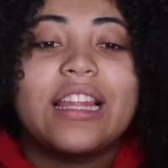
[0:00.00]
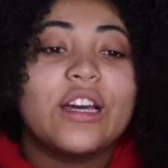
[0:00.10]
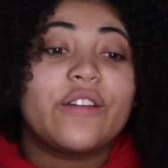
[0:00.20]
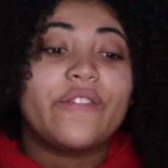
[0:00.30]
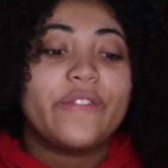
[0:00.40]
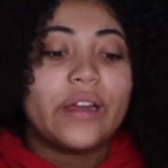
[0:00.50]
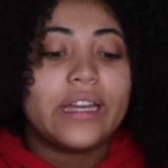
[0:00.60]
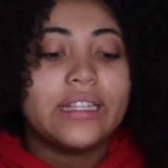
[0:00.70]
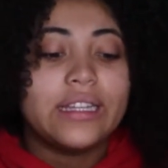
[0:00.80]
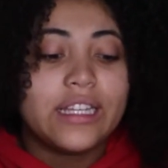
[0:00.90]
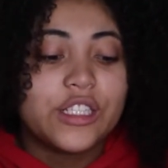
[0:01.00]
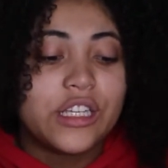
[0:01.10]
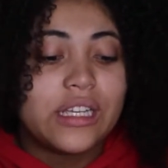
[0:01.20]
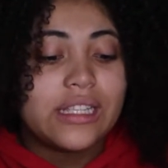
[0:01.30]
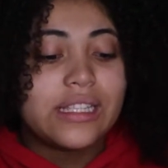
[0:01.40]
they look freaking
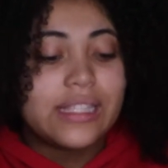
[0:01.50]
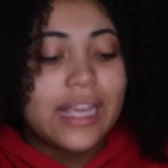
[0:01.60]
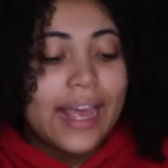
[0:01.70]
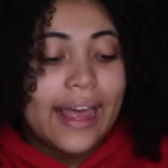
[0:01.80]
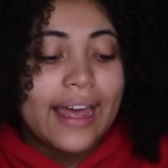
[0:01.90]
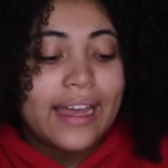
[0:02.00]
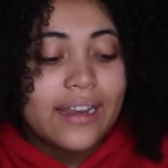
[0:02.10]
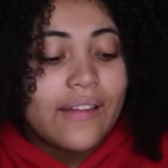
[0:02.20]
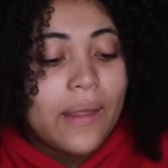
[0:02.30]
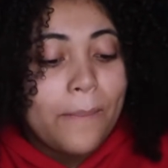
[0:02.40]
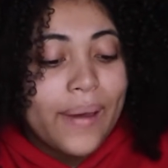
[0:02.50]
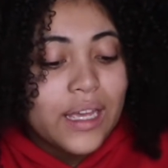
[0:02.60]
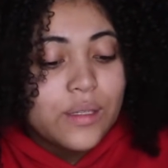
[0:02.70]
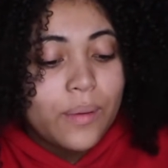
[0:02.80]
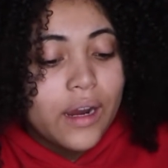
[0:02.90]
delicious. And the
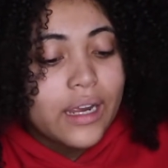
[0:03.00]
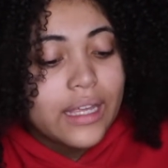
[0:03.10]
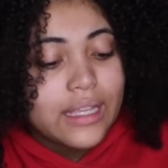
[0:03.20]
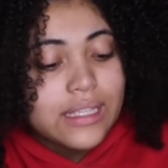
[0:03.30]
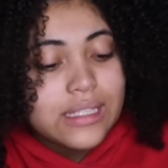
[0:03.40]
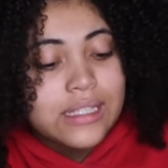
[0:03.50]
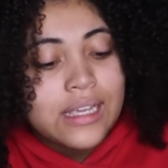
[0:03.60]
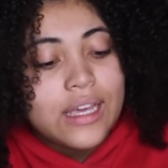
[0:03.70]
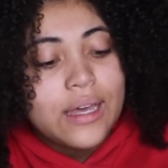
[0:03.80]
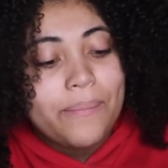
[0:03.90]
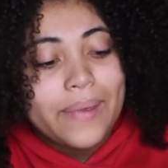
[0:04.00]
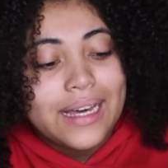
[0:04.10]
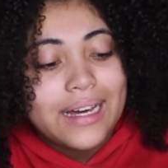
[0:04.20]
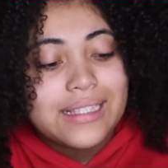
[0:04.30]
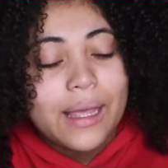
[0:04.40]
best part is,
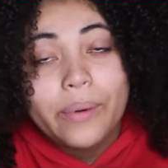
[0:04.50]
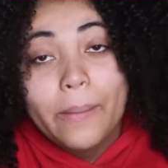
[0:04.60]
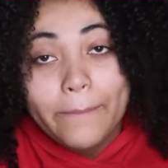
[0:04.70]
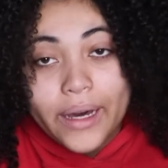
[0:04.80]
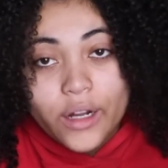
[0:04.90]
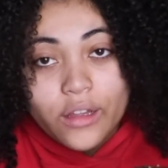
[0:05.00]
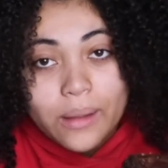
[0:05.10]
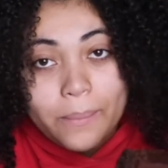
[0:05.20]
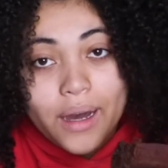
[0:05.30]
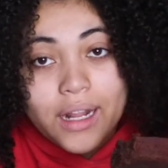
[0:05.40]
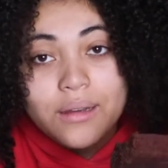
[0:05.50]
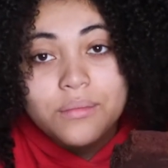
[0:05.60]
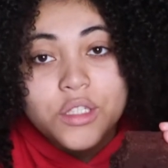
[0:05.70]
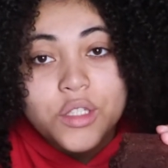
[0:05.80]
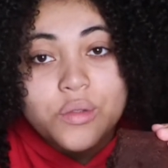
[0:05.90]
because I put butter on the bottom,
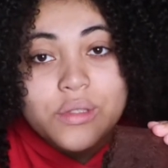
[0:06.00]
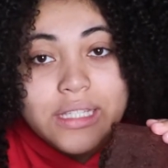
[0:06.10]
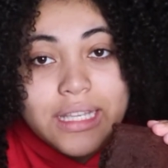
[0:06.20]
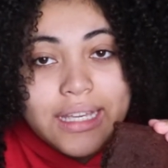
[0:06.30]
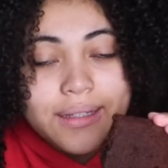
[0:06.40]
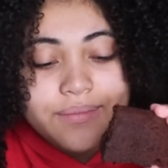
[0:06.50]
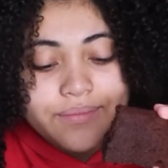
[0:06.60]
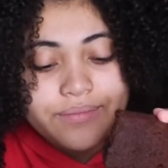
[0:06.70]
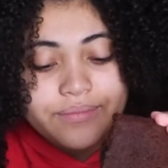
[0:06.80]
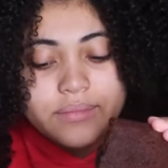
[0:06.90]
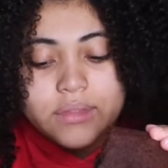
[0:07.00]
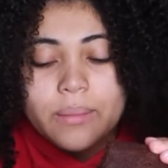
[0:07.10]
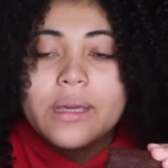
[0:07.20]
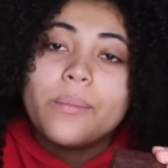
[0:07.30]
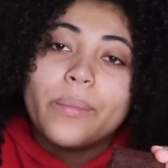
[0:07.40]
do you see?
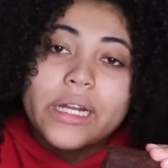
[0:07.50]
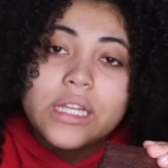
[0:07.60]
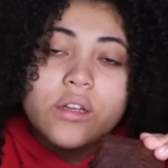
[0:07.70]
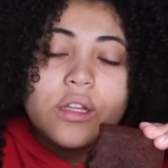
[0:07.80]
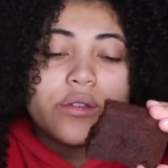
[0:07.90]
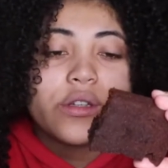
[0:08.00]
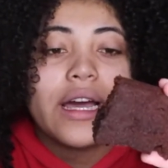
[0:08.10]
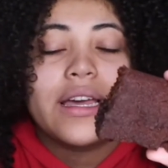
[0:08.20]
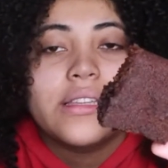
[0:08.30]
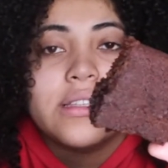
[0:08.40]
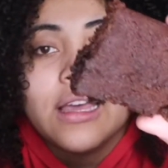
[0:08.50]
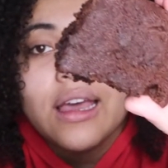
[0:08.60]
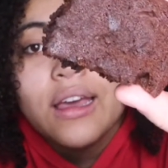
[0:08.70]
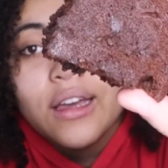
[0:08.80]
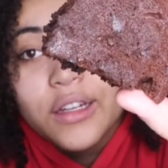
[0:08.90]
Let me bring it a little closer, guys.
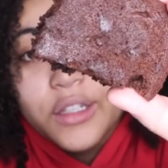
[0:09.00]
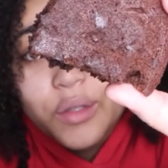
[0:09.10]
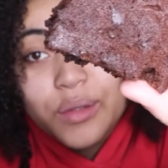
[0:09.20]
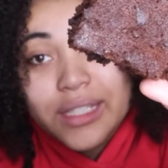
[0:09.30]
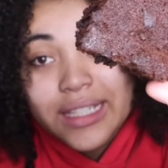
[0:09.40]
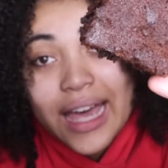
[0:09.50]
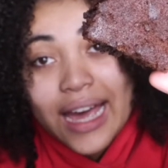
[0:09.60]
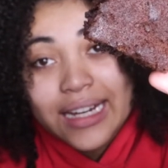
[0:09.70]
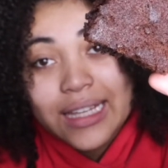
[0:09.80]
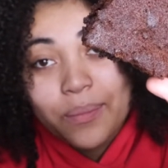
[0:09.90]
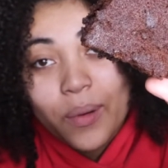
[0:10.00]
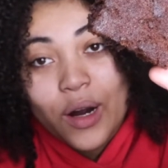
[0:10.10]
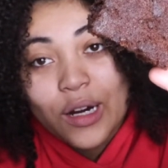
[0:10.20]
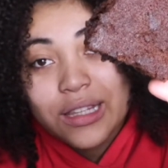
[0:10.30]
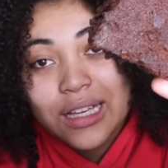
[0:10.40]
Do you see any
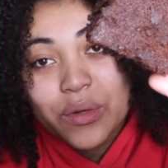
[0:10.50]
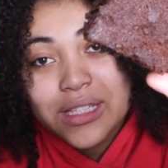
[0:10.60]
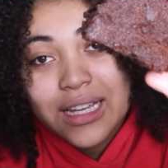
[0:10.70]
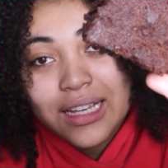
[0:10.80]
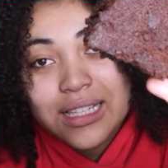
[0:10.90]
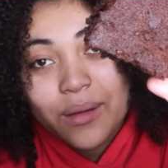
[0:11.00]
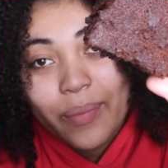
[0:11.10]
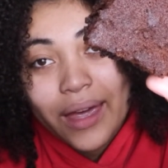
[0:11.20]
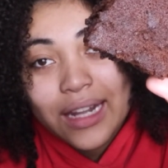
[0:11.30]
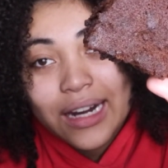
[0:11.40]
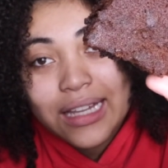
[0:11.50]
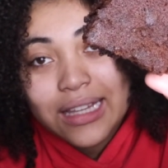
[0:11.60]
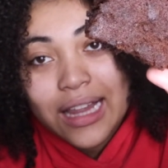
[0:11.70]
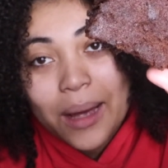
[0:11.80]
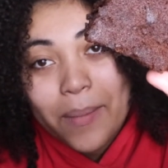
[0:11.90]
part that was stuck to the pan I
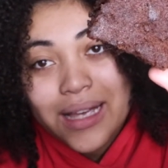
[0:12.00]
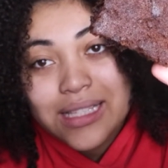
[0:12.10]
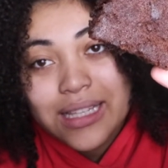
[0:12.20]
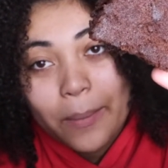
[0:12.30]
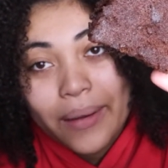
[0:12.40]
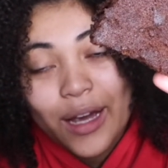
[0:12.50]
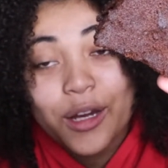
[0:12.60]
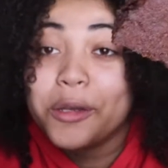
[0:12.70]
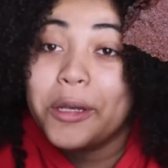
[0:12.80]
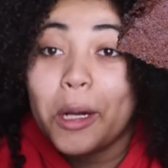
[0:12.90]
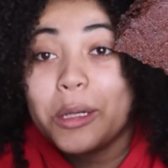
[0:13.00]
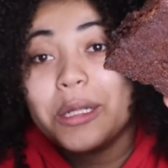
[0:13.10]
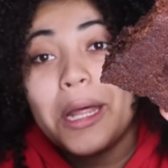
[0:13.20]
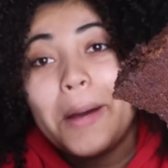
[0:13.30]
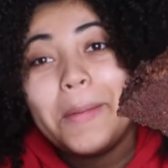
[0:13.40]
did like messed up here? No,
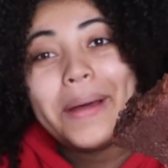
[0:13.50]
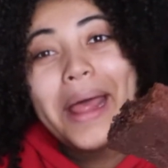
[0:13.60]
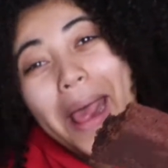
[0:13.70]
you don't.